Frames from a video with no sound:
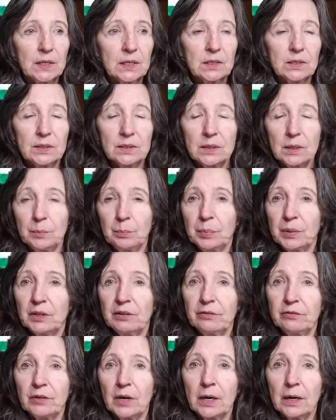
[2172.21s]
to
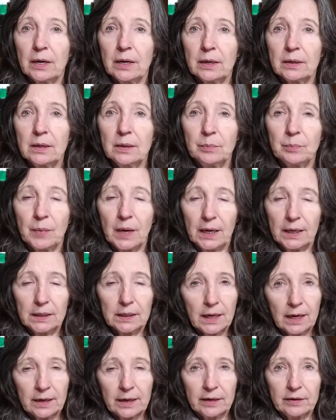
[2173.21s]
simplify my
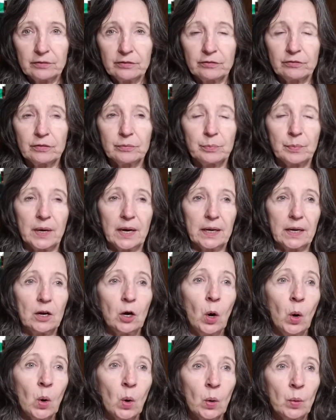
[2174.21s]
life, my
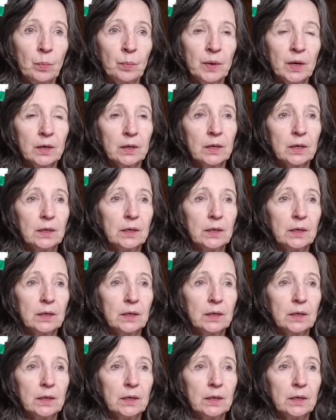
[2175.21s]
home,